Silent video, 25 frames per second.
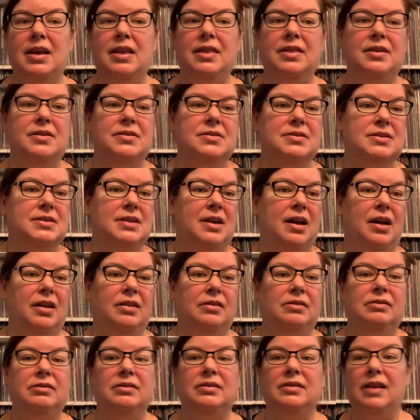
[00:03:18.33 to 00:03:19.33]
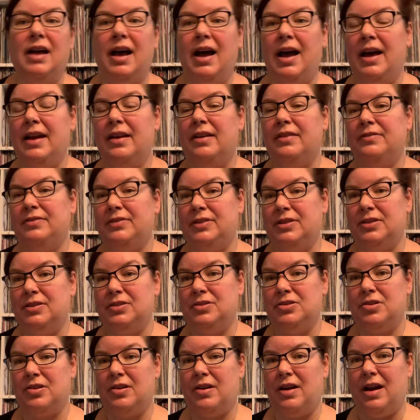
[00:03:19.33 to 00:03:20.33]
there's a lot of
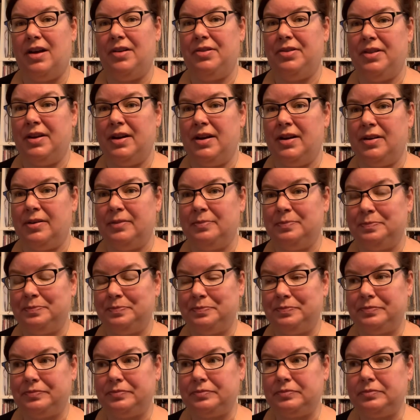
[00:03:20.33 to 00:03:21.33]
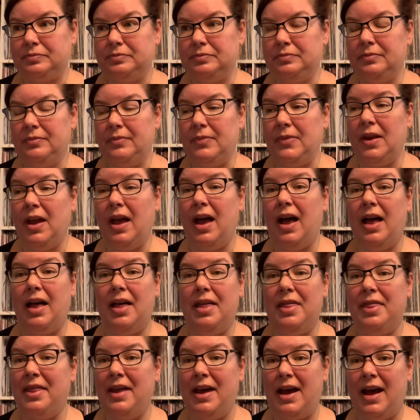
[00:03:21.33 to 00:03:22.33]
literature out there
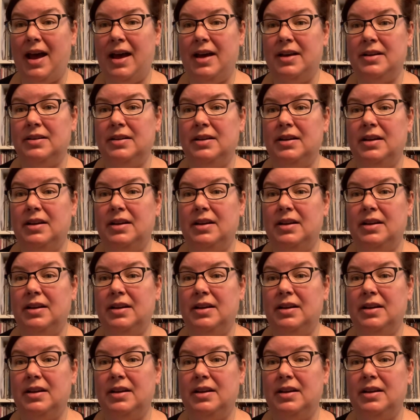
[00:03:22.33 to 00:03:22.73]
on that.